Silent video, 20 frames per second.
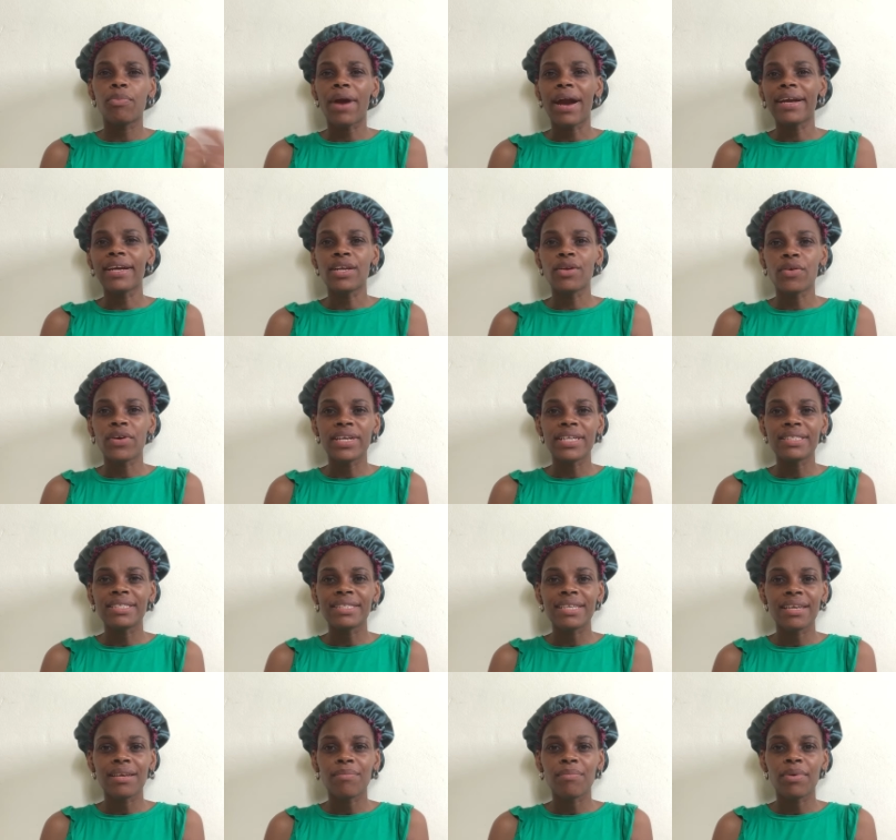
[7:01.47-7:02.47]
bragging or
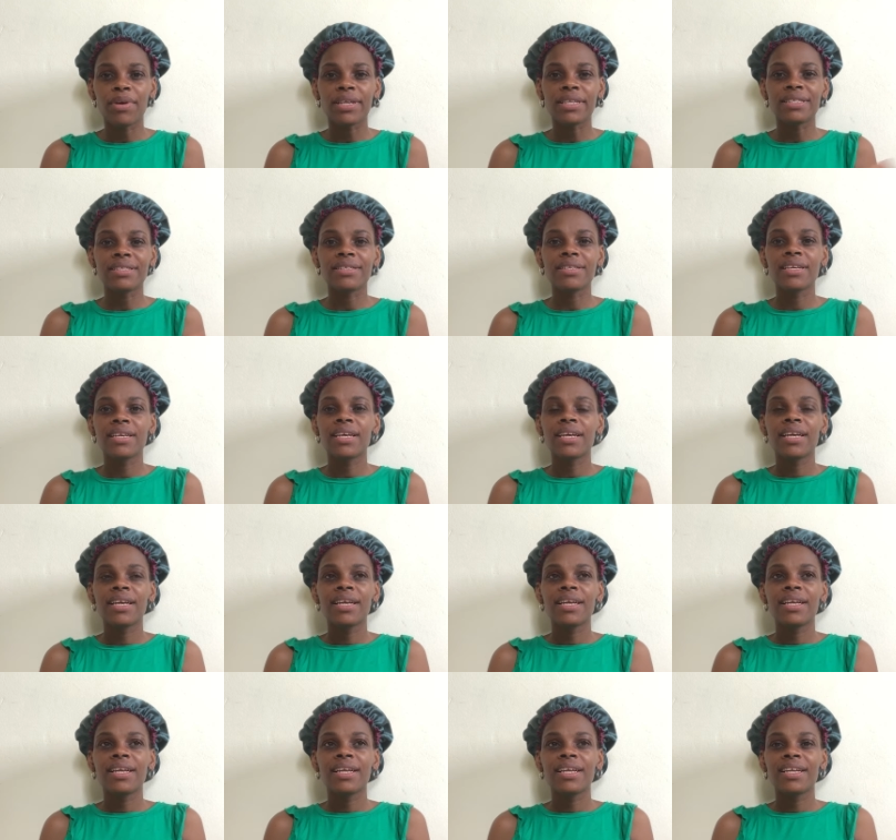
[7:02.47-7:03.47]
anything, but
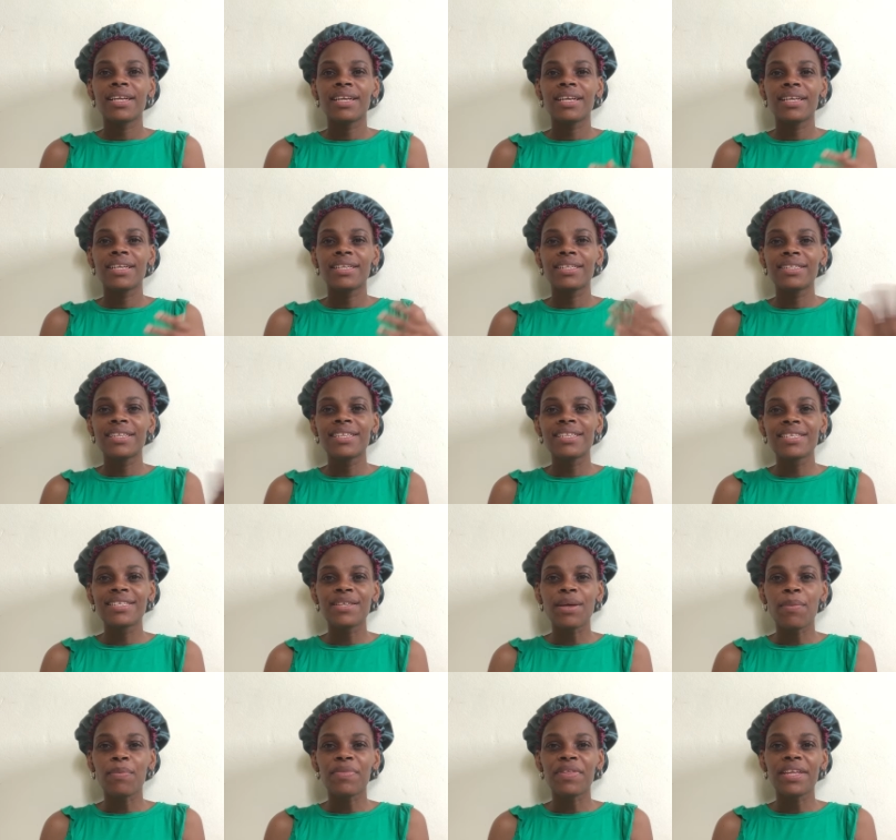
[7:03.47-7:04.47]
this is
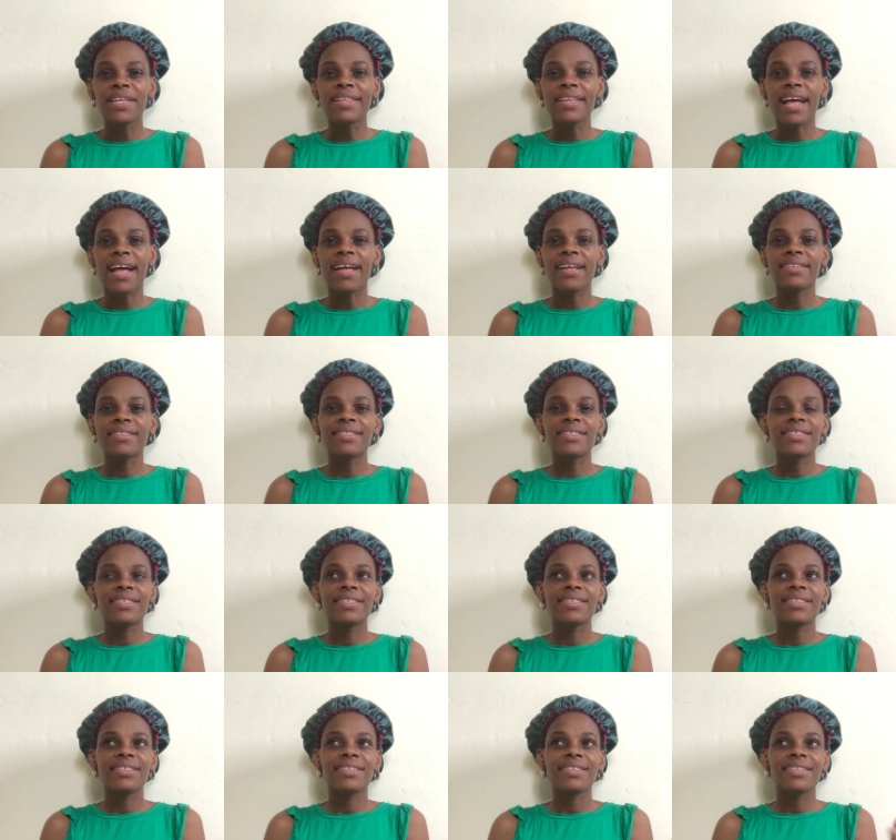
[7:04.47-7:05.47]
something that
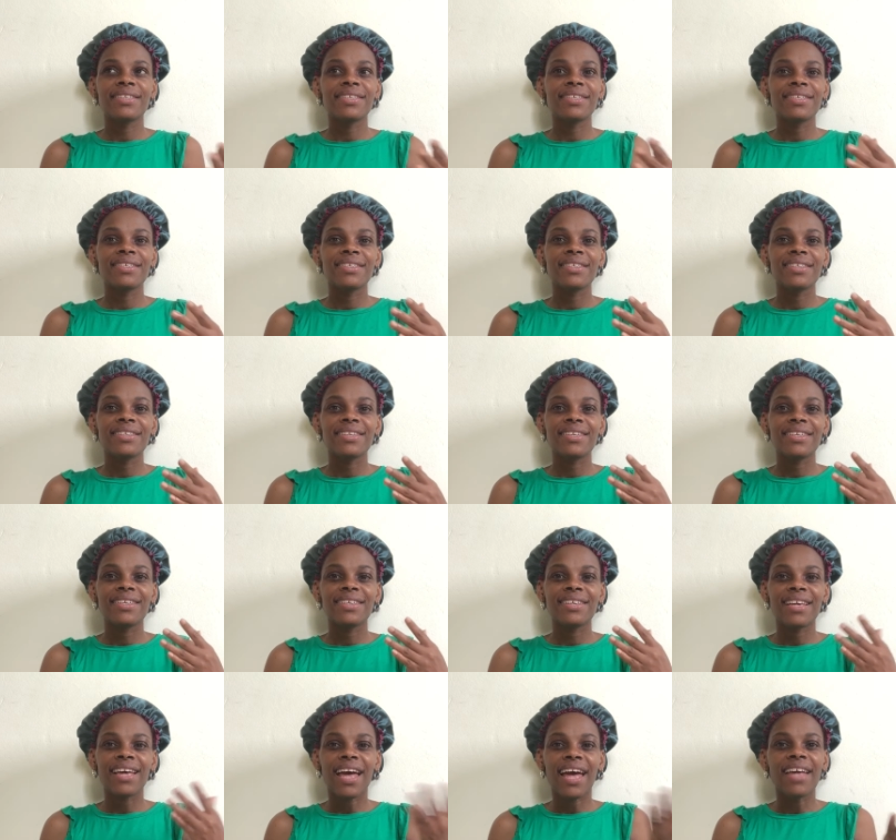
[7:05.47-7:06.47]

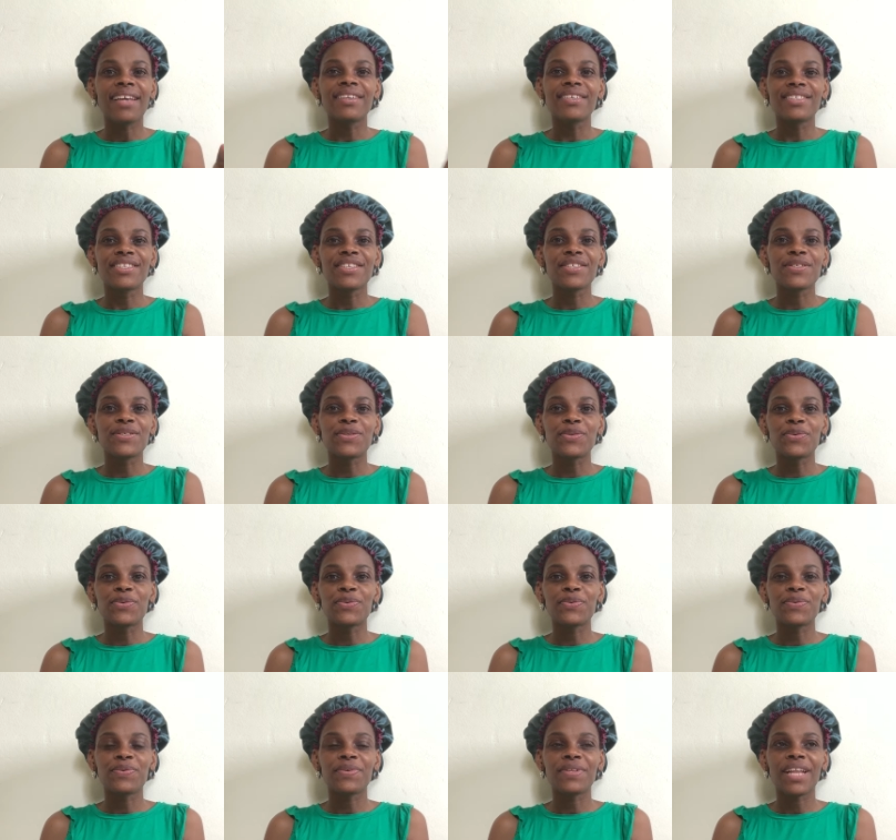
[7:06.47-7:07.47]
I could just
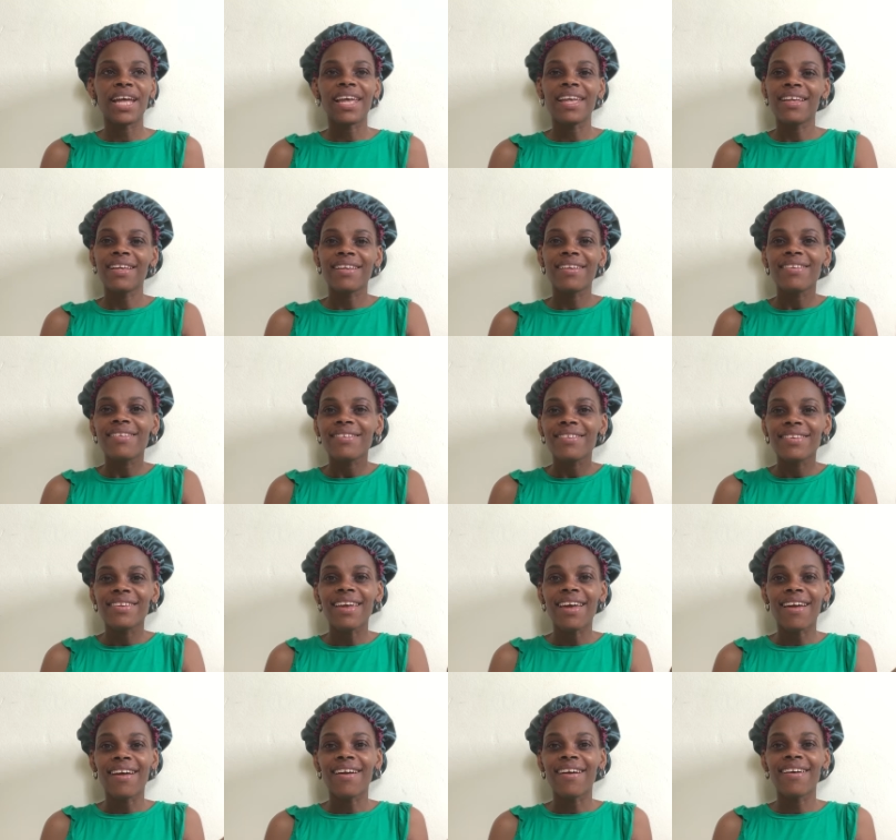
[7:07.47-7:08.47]
do, like,
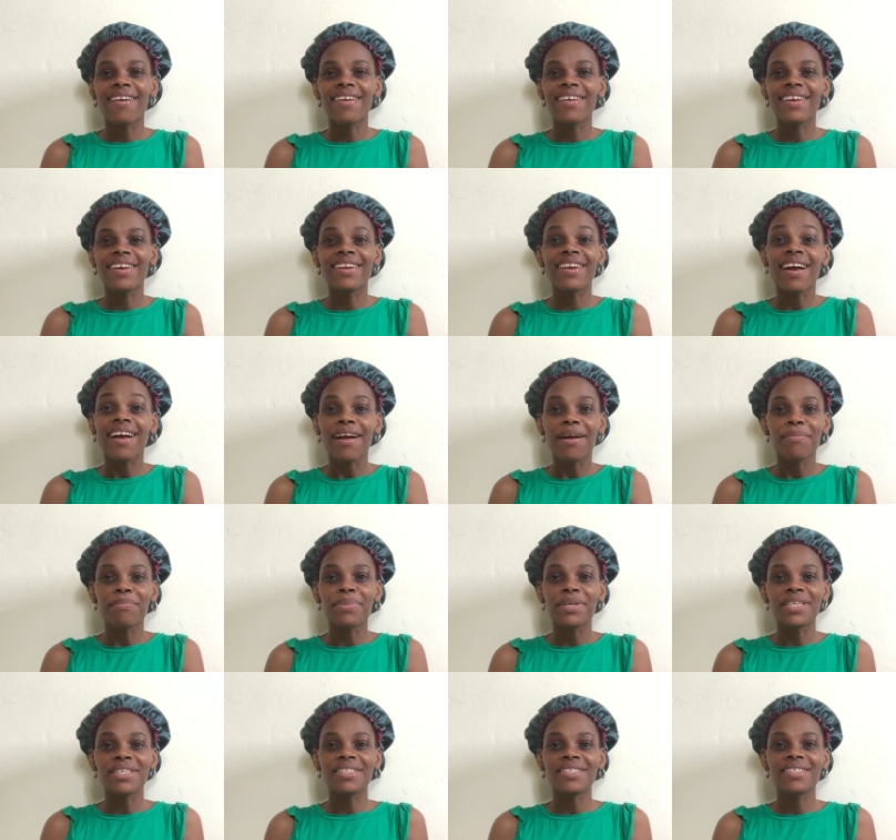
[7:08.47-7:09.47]
yeah, in a
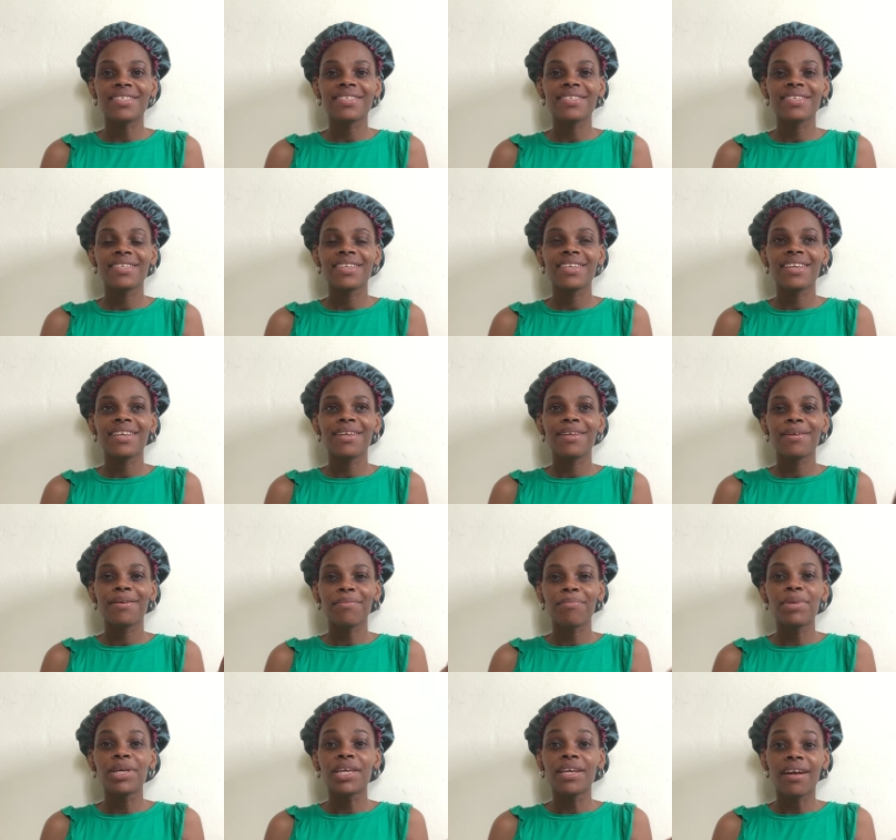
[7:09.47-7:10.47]
heartbeat,
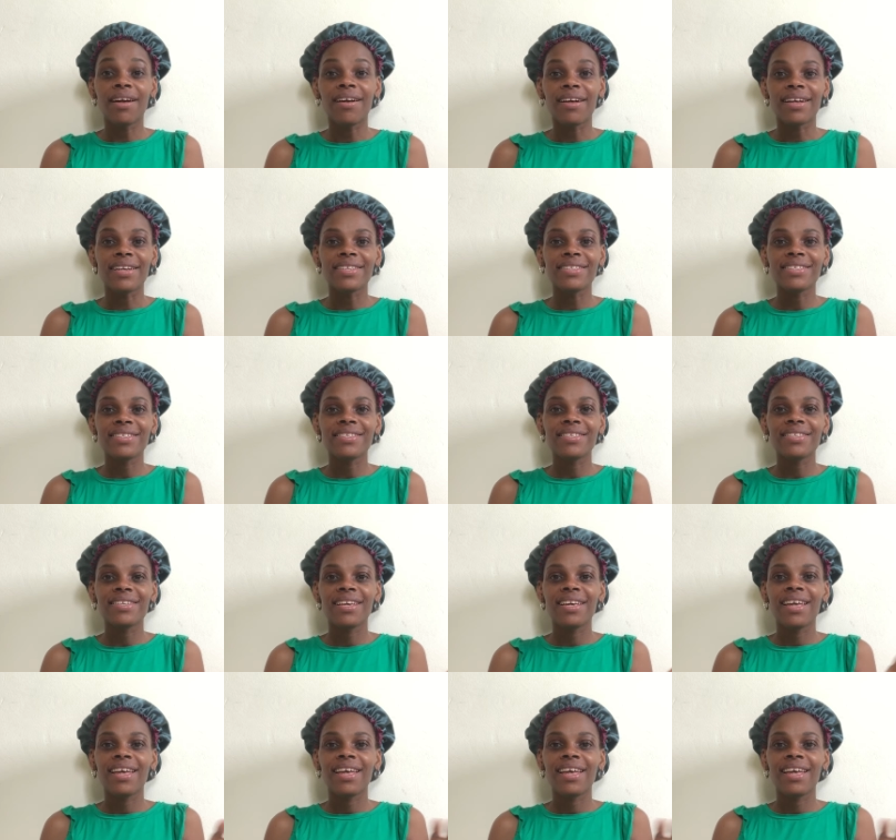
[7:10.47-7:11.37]
because